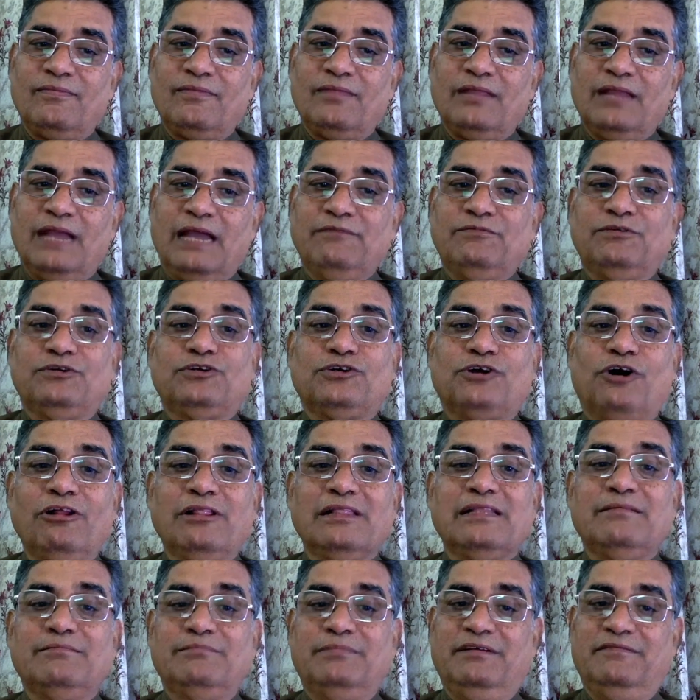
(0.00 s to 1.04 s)
I would call
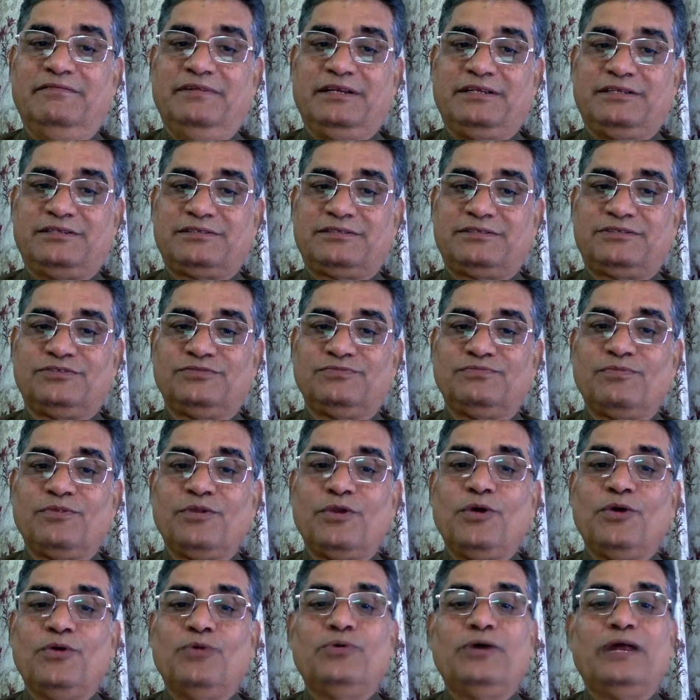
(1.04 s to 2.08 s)
them mavericks
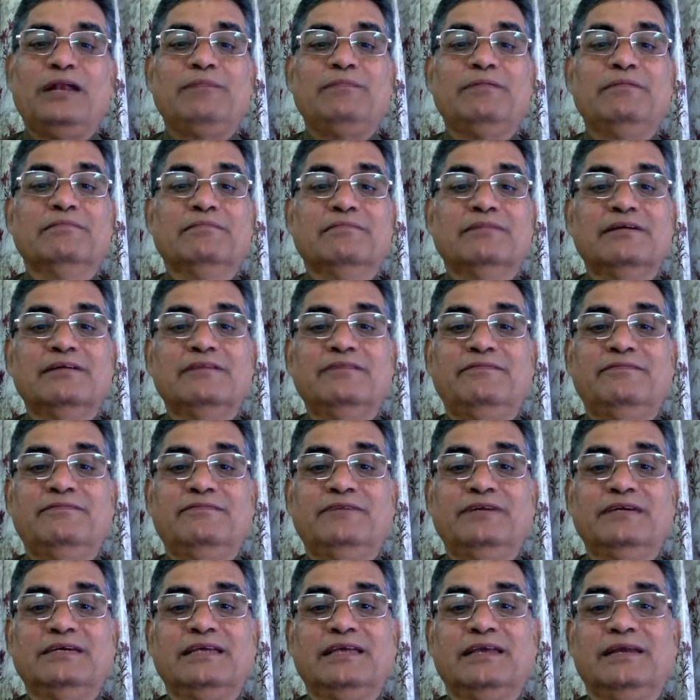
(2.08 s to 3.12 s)
who had been
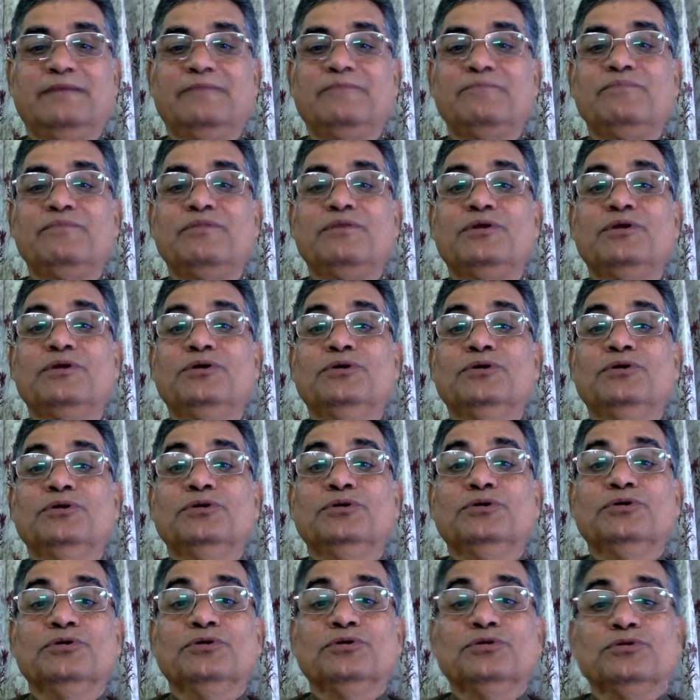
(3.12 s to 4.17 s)
working
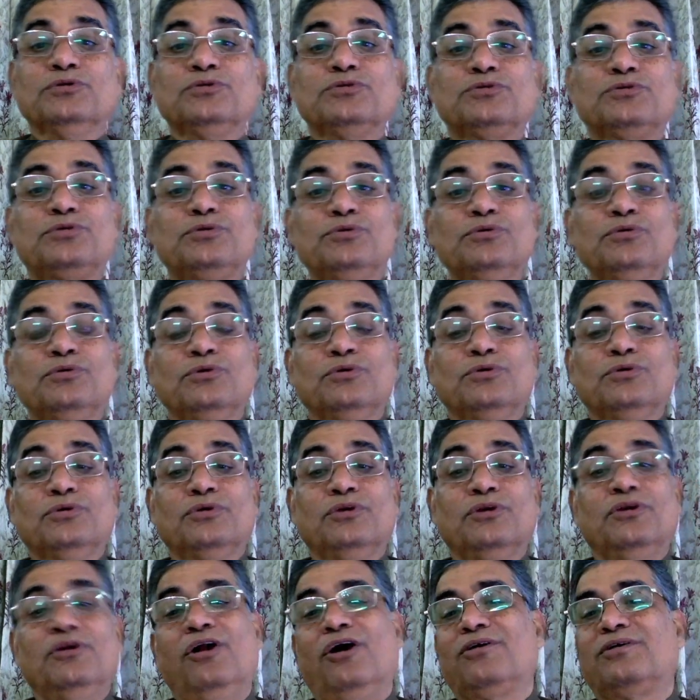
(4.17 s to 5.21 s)
through
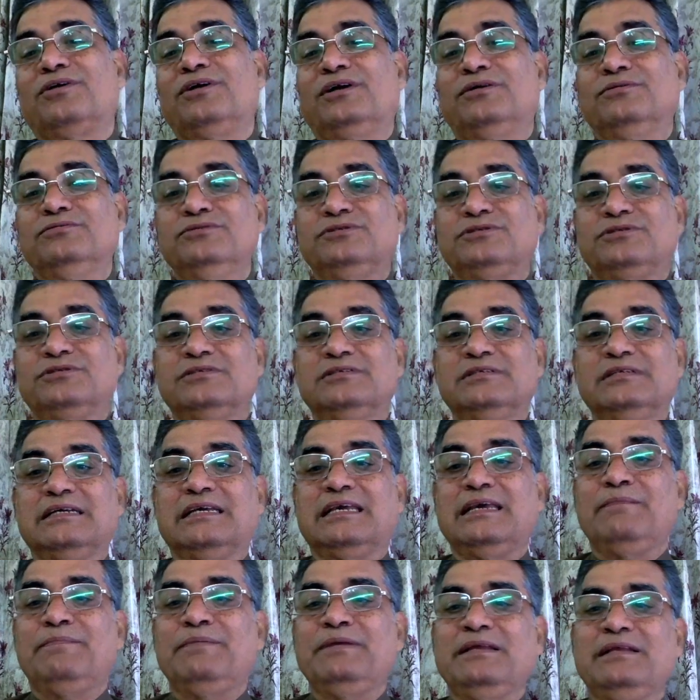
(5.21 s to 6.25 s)
lockdowns,
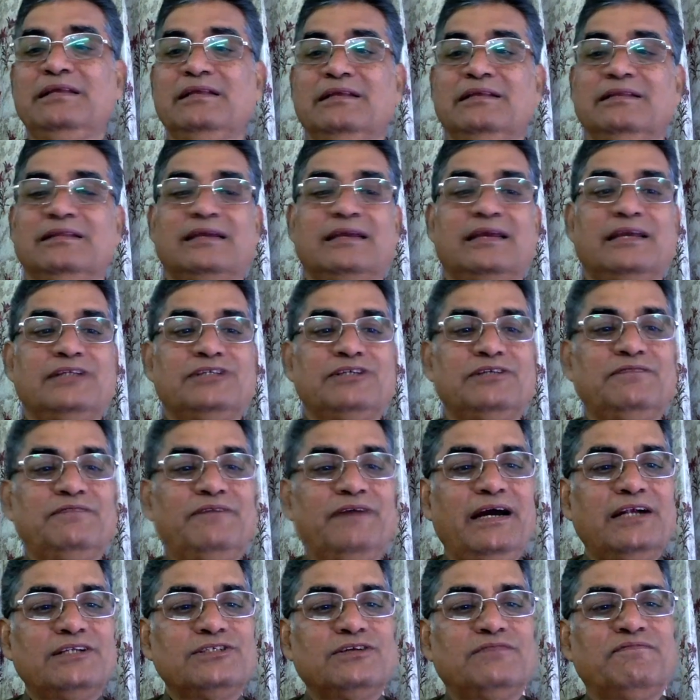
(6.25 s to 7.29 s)
keeping the kitchen
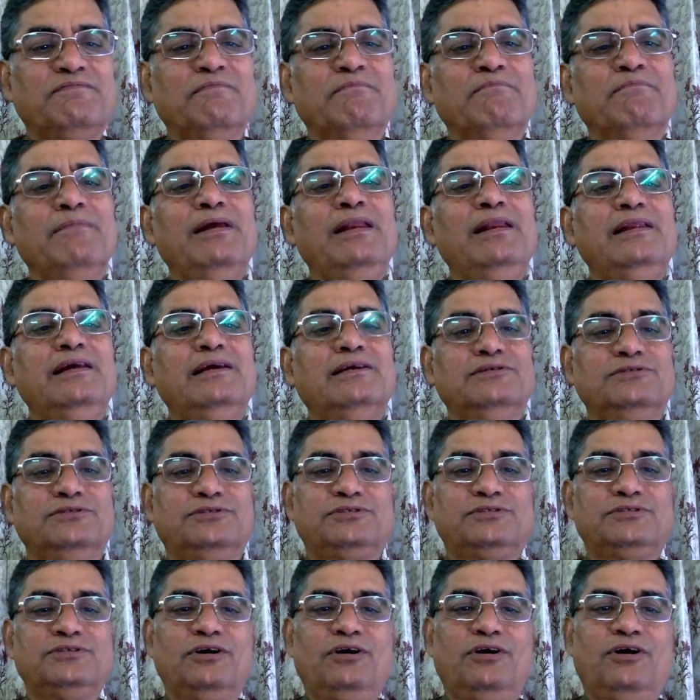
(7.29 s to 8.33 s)
fires of
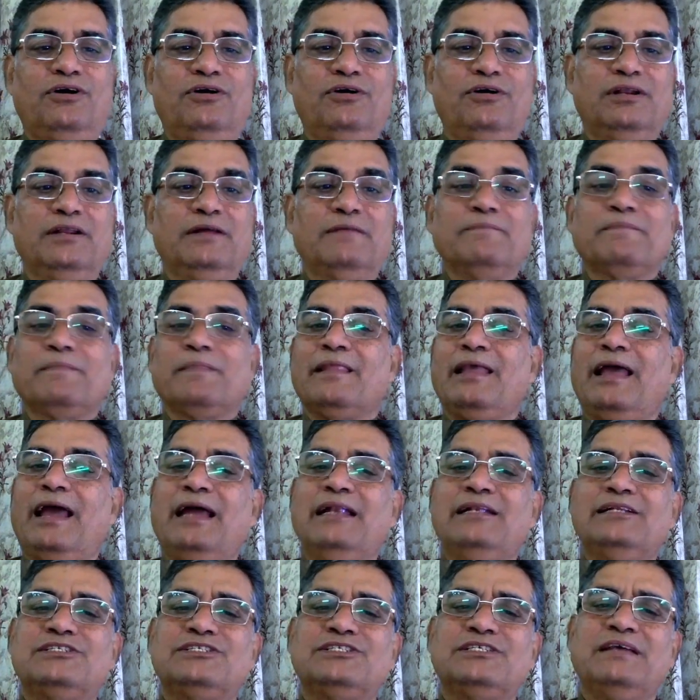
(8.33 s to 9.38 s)
millions on
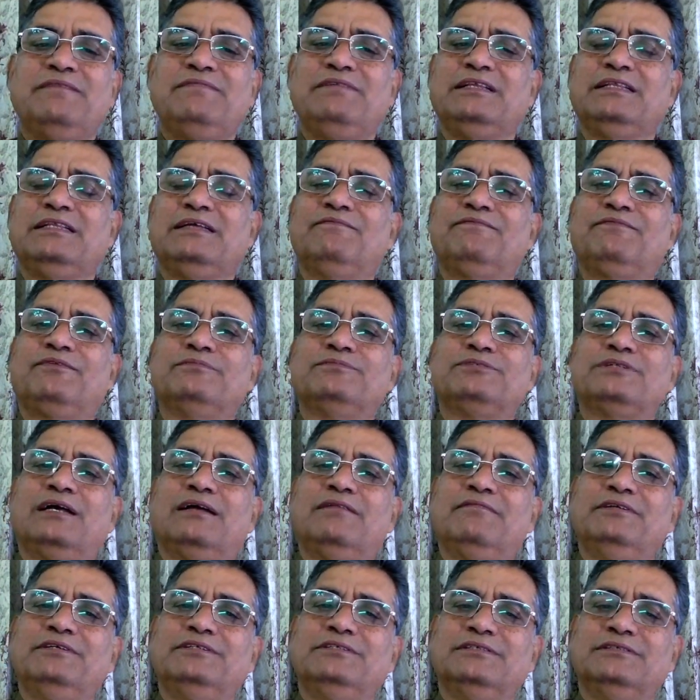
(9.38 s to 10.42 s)
and saving them from
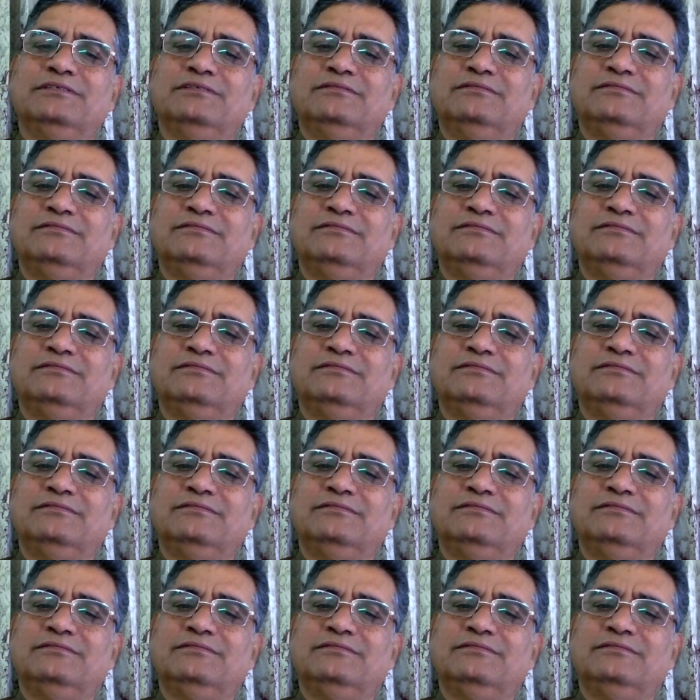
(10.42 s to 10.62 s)
starvation.